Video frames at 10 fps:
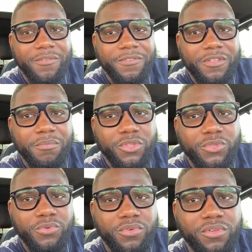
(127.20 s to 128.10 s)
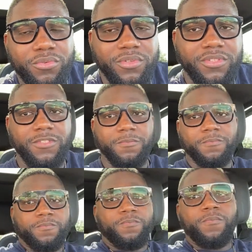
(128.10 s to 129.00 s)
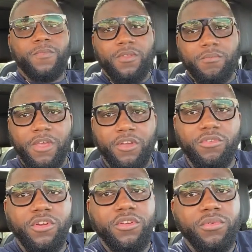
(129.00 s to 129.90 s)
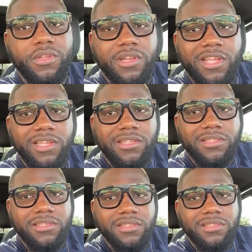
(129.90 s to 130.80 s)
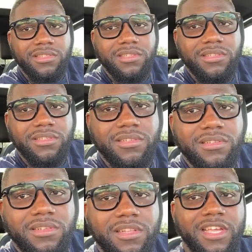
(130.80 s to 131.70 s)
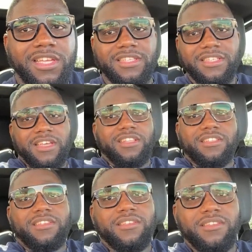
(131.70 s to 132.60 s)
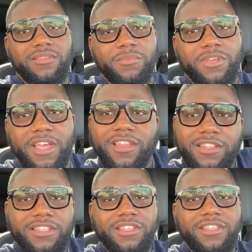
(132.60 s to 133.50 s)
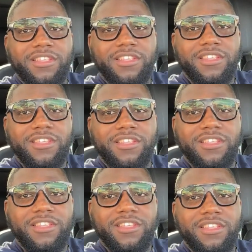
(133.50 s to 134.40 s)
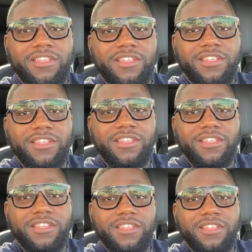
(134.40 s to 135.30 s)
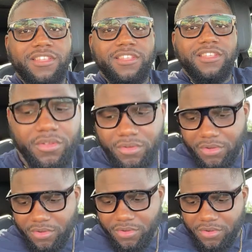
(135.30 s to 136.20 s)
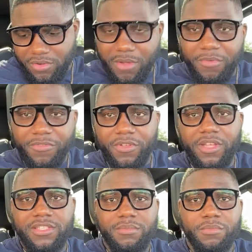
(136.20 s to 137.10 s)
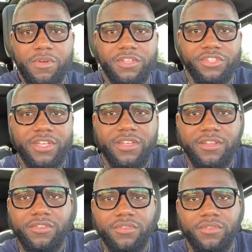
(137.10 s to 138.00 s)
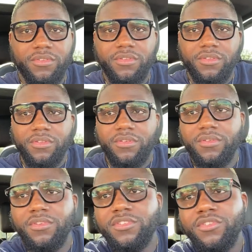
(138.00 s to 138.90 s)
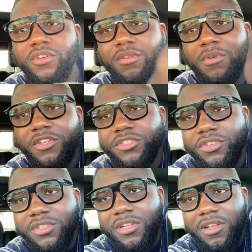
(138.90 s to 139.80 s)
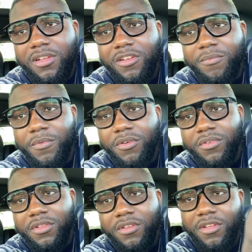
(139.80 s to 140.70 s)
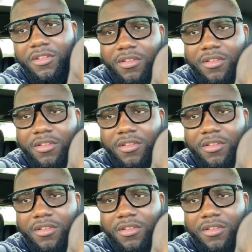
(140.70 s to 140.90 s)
feel me too close. Me I go work with it like that. I kind of think, yeah, that will work. You know what I mean? Oh, Ram, I forgot some battery I did, you know. Oh, see, all the battery just lock off pound in here.